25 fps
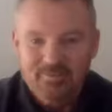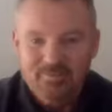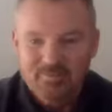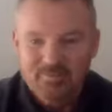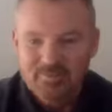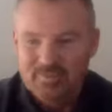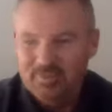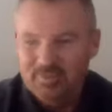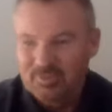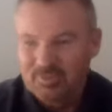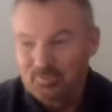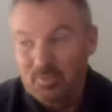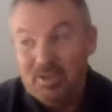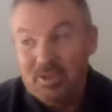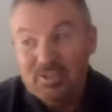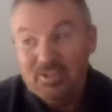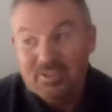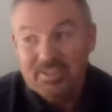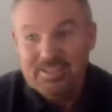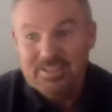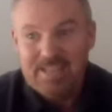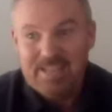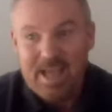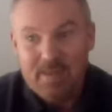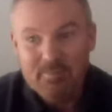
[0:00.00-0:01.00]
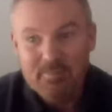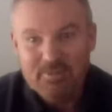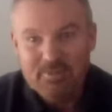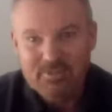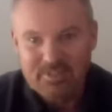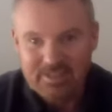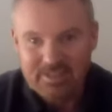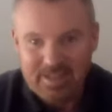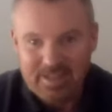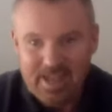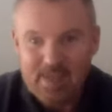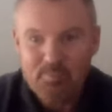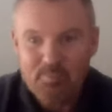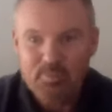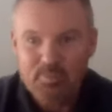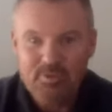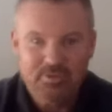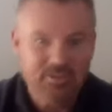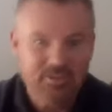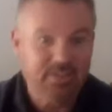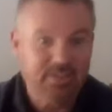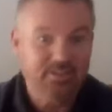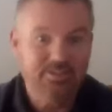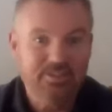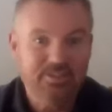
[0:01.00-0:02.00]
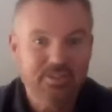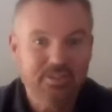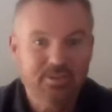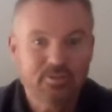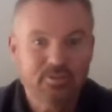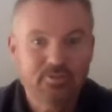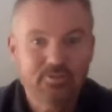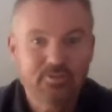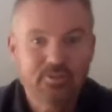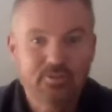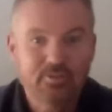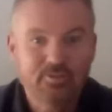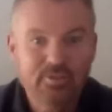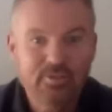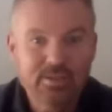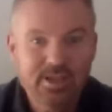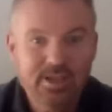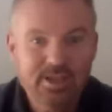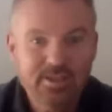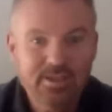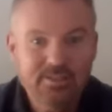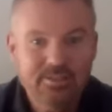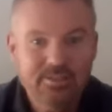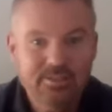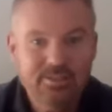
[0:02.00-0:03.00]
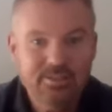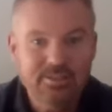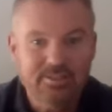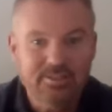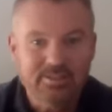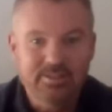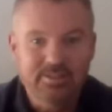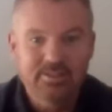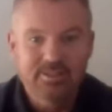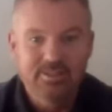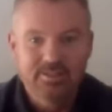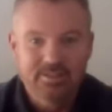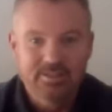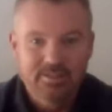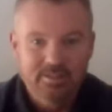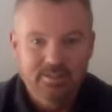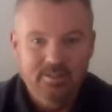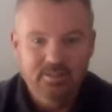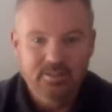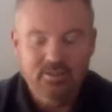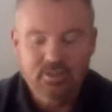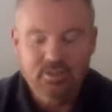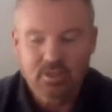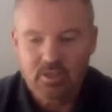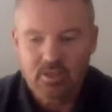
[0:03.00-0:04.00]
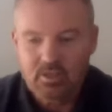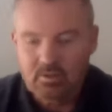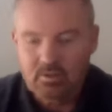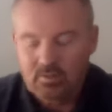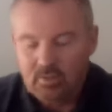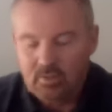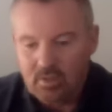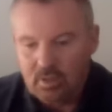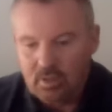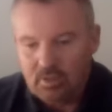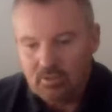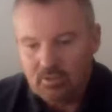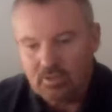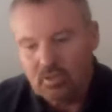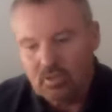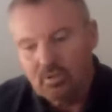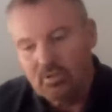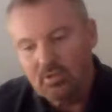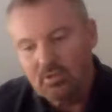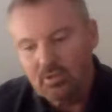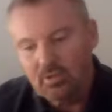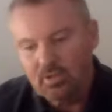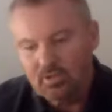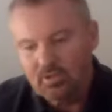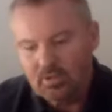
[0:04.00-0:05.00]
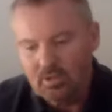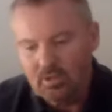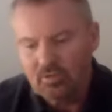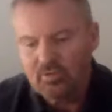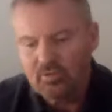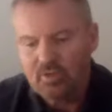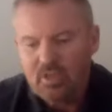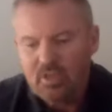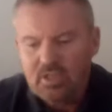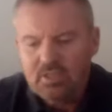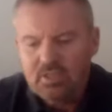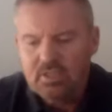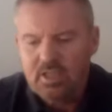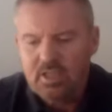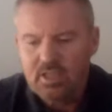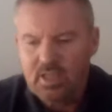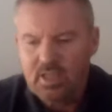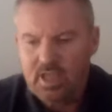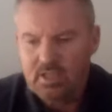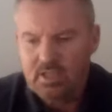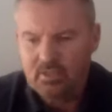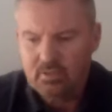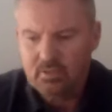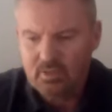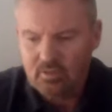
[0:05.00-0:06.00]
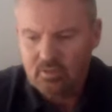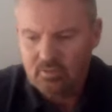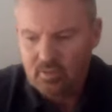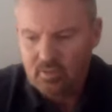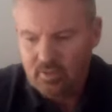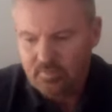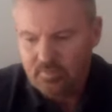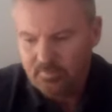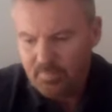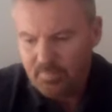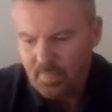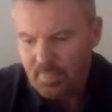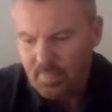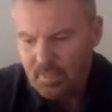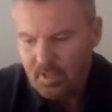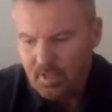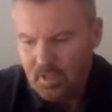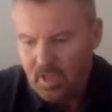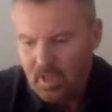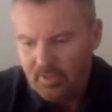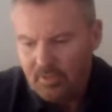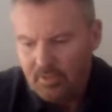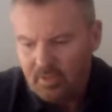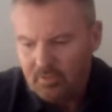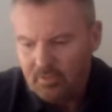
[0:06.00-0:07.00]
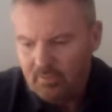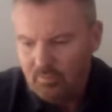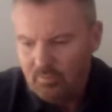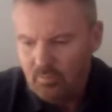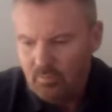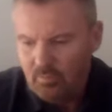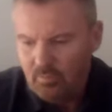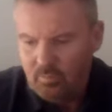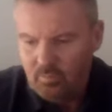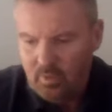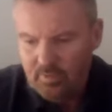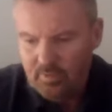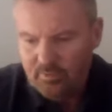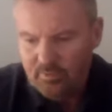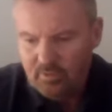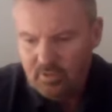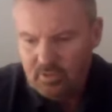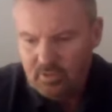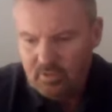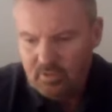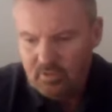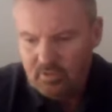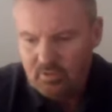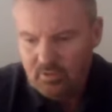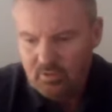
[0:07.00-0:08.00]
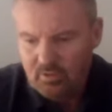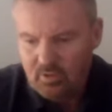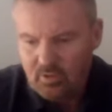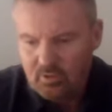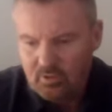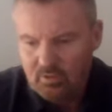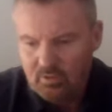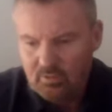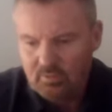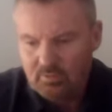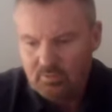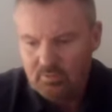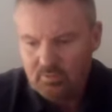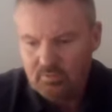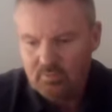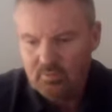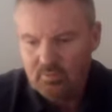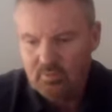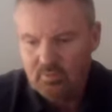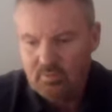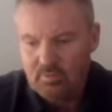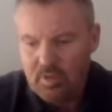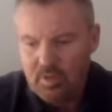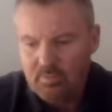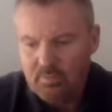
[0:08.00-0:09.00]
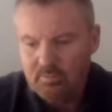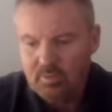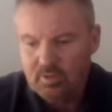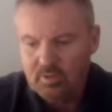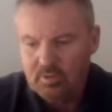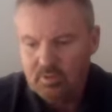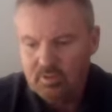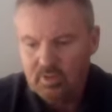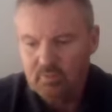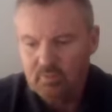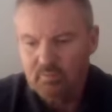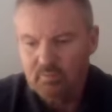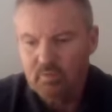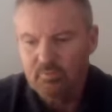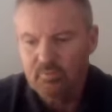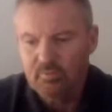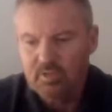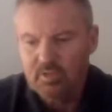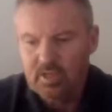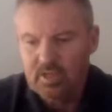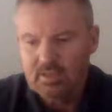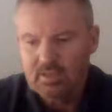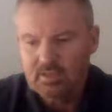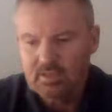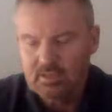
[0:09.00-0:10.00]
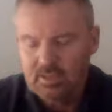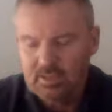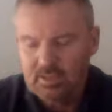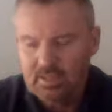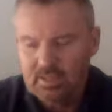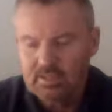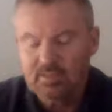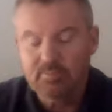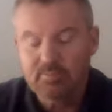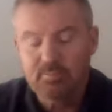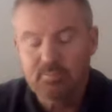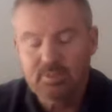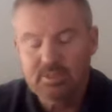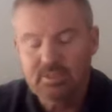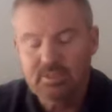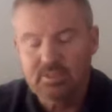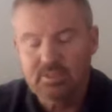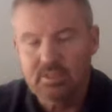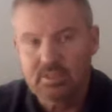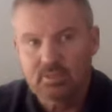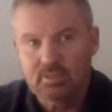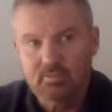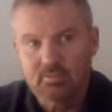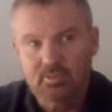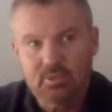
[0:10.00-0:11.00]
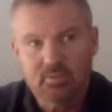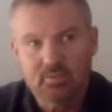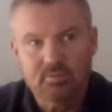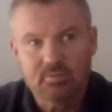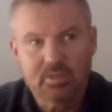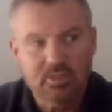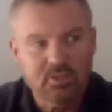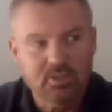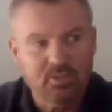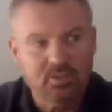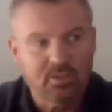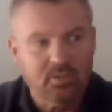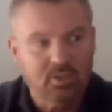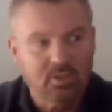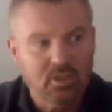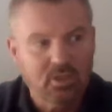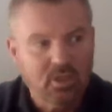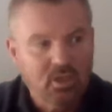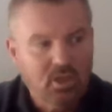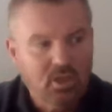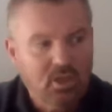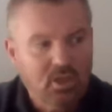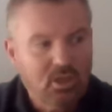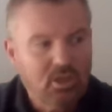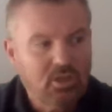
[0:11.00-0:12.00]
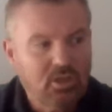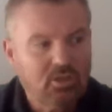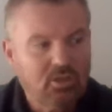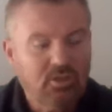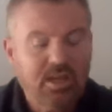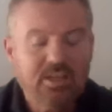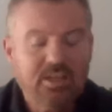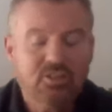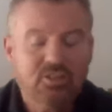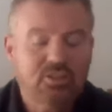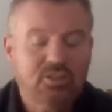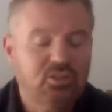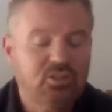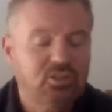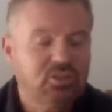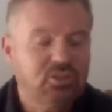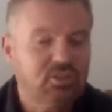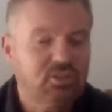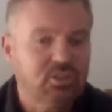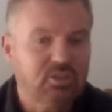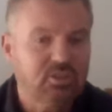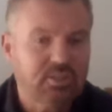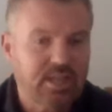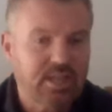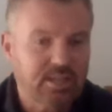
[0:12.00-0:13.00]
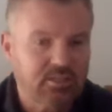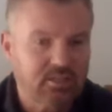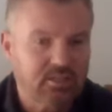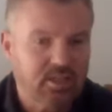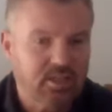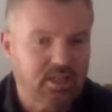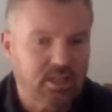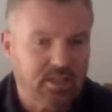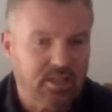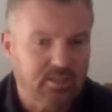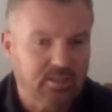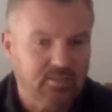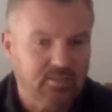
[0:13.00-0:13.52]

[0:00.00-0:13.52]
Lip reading: Especially the Amazon app, it doesn't include the VAT. Yeah. So there's things like that. So I think one thing you've got to remember is that VAT as a business, when you're registered, you're actually just a tax collector.